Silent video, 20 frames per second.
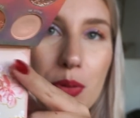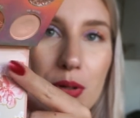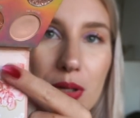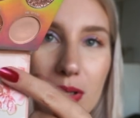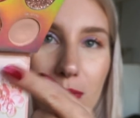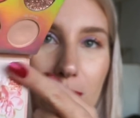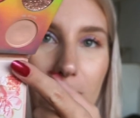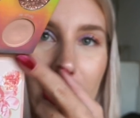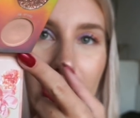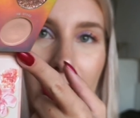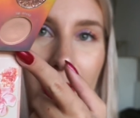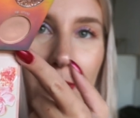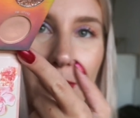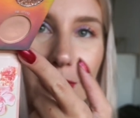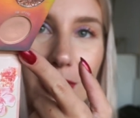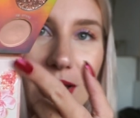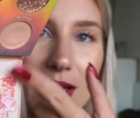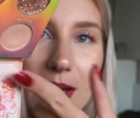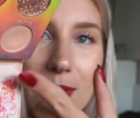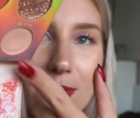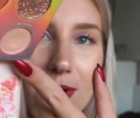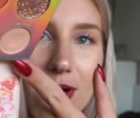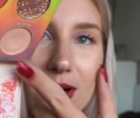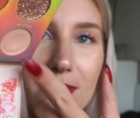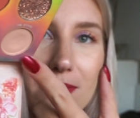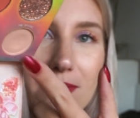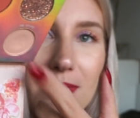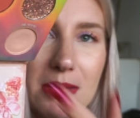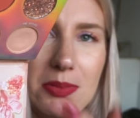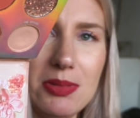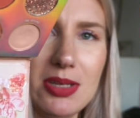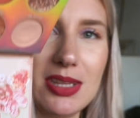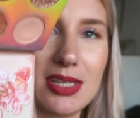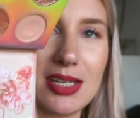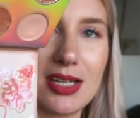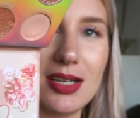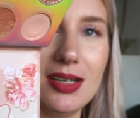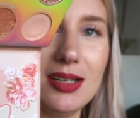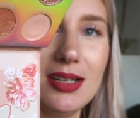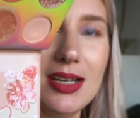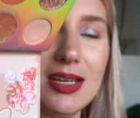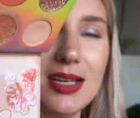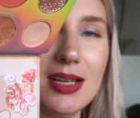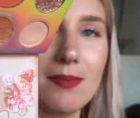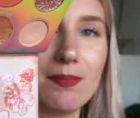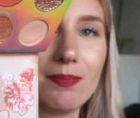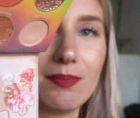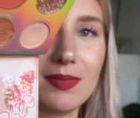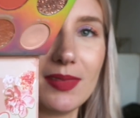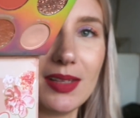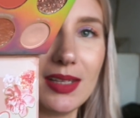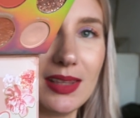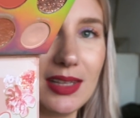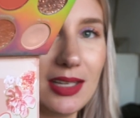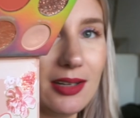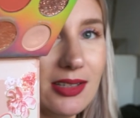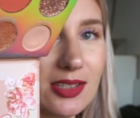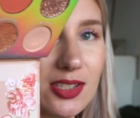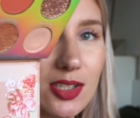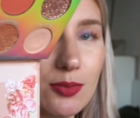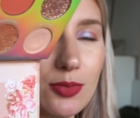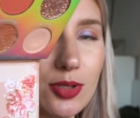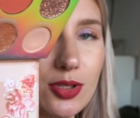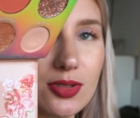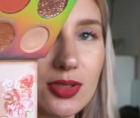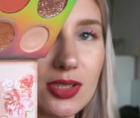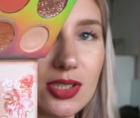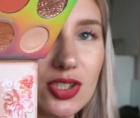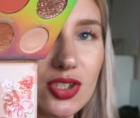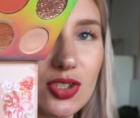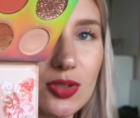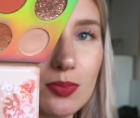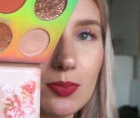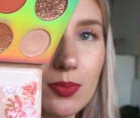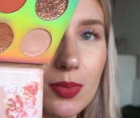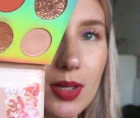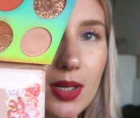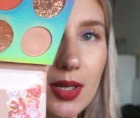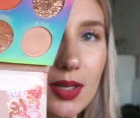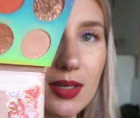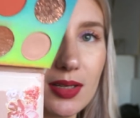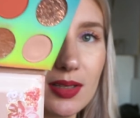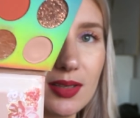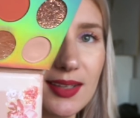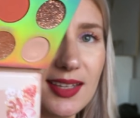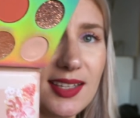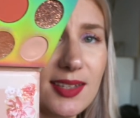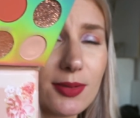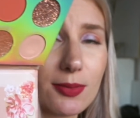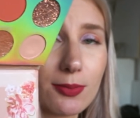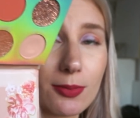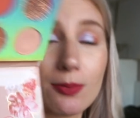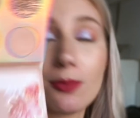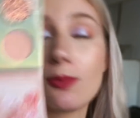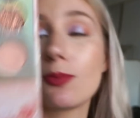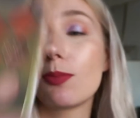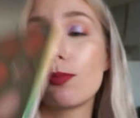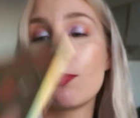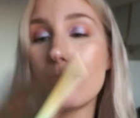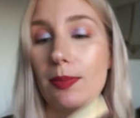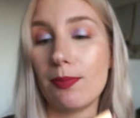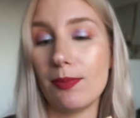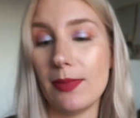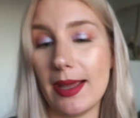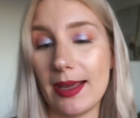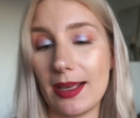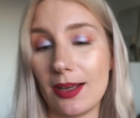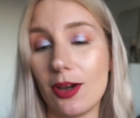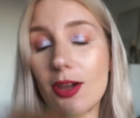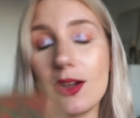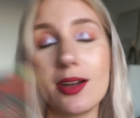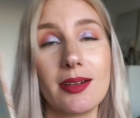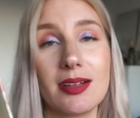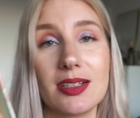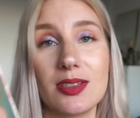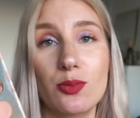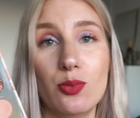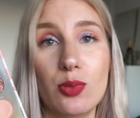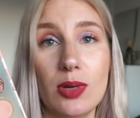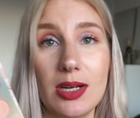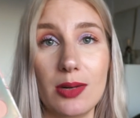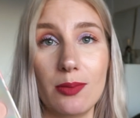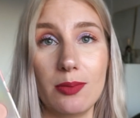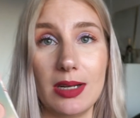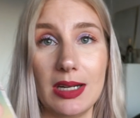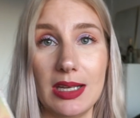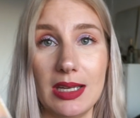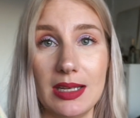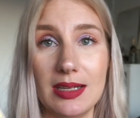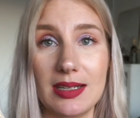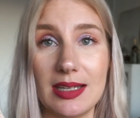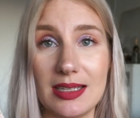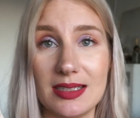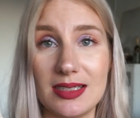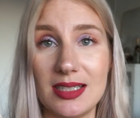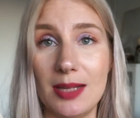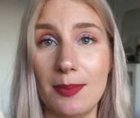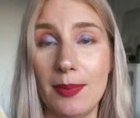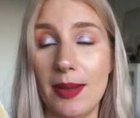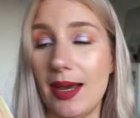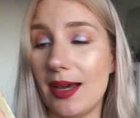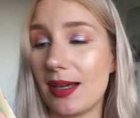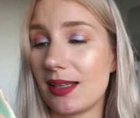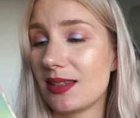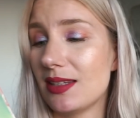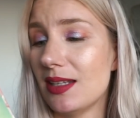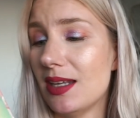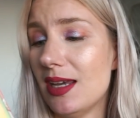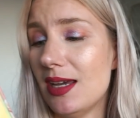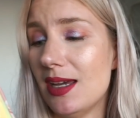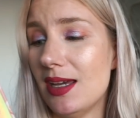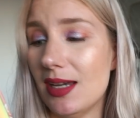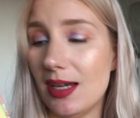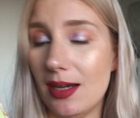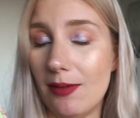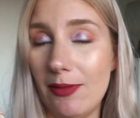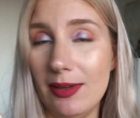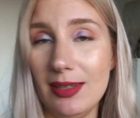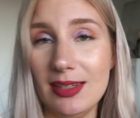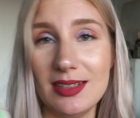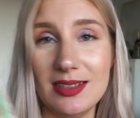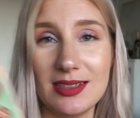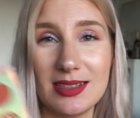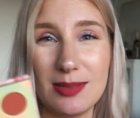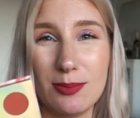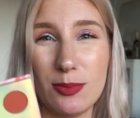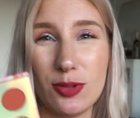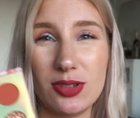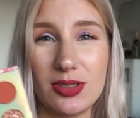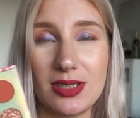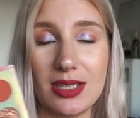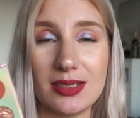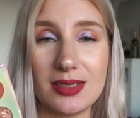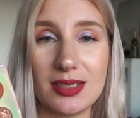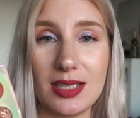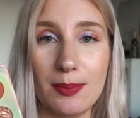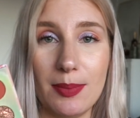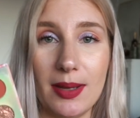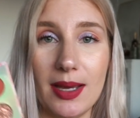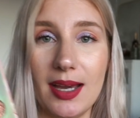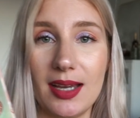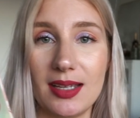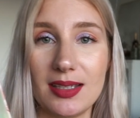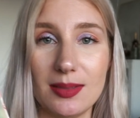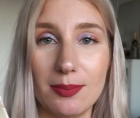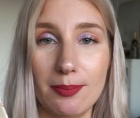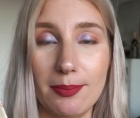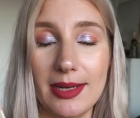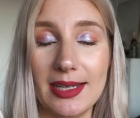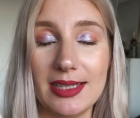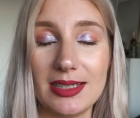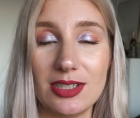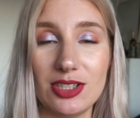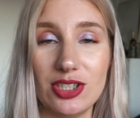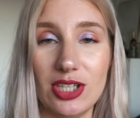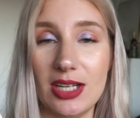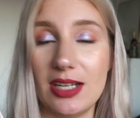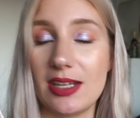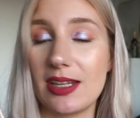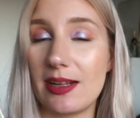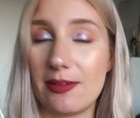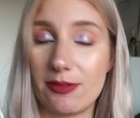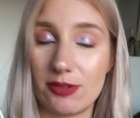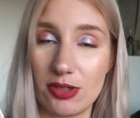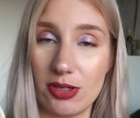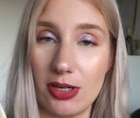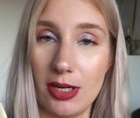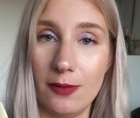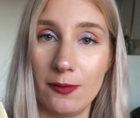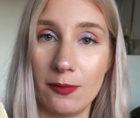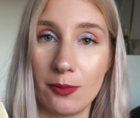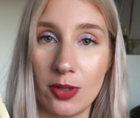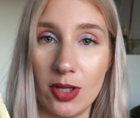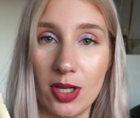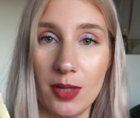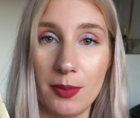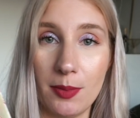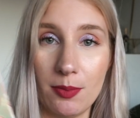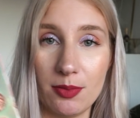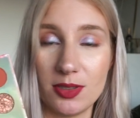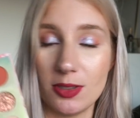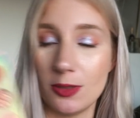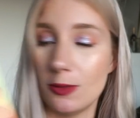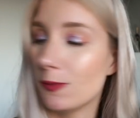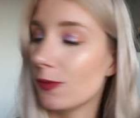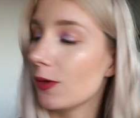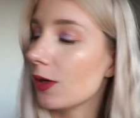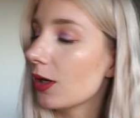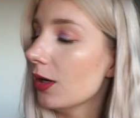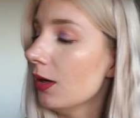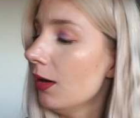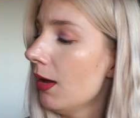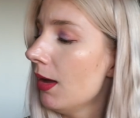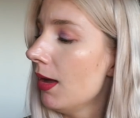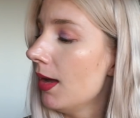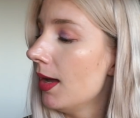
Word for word: able to pick it up on camera, maybe there. There is some usage, but this like color is really, really densely packed. I think this is the most densely packed matte shade that I've tried from Colourpop so far,